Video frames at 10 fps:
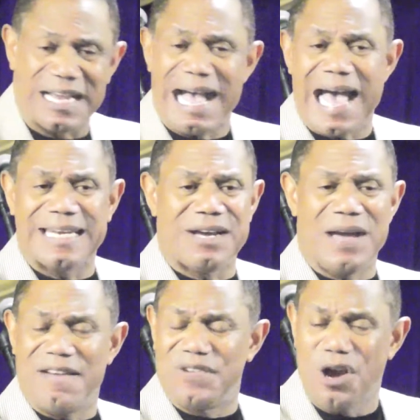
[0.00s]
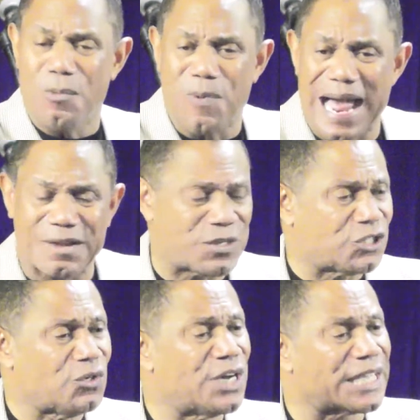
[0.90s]
God don't have no problem with
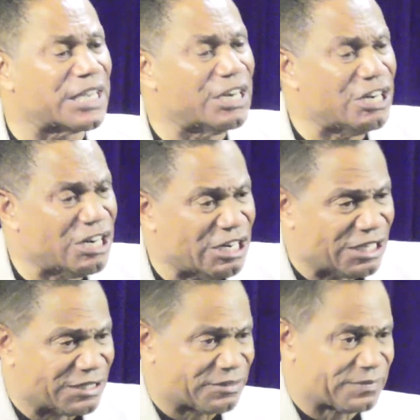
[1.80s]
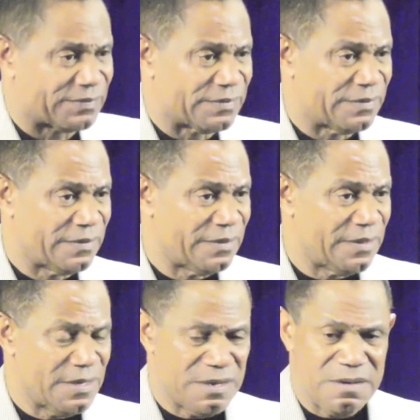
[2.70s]
you looking good.
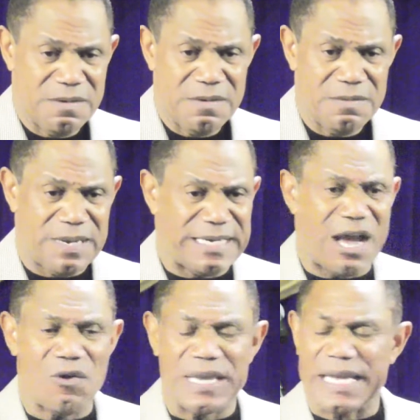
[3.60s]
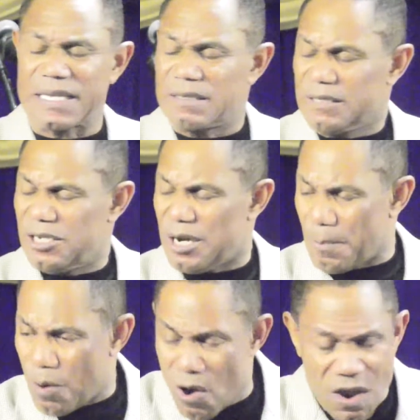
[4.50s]
But don't get to the
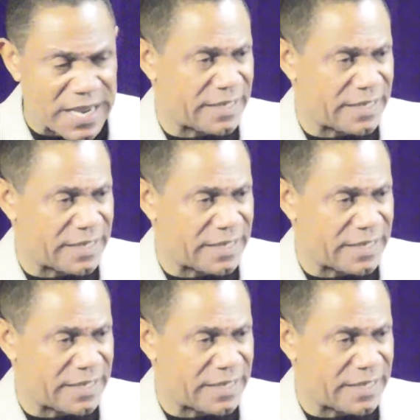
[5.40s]
point